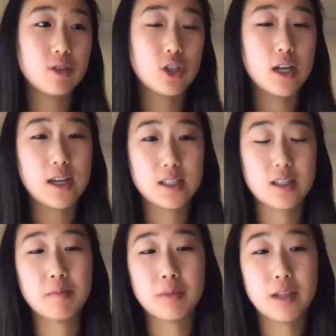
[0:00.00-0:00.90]
GIS
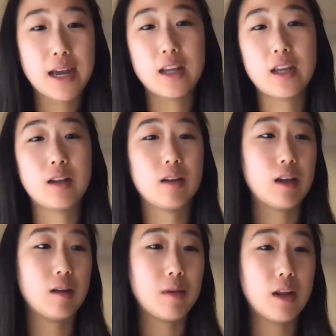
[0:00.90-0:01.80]
and planning
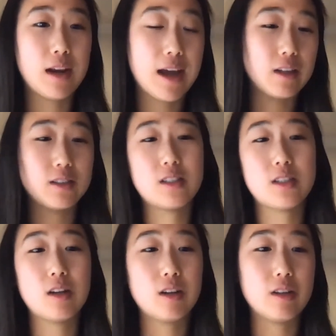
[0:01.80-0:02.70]
and analysis
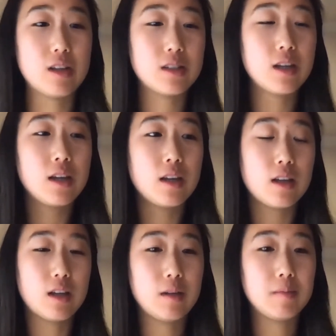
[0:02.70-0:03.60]
and all these
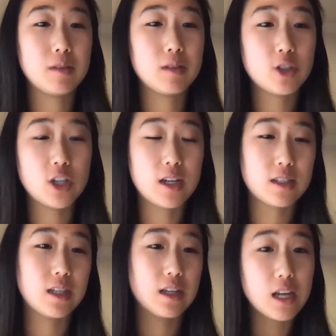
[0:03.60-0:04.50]

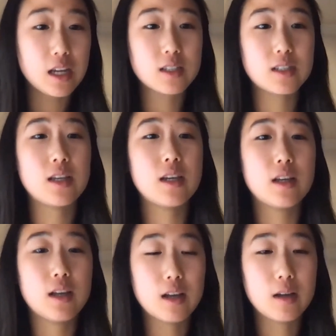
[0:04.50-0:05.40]
GIS techniques,
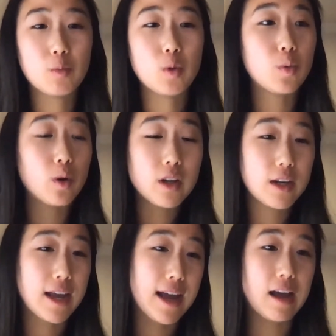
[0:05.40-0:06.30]
we
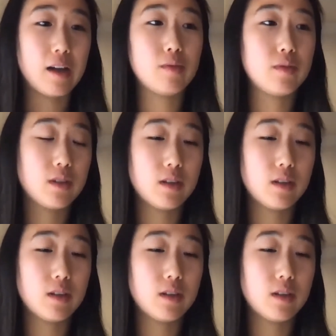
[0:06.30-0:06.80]
wouldn't have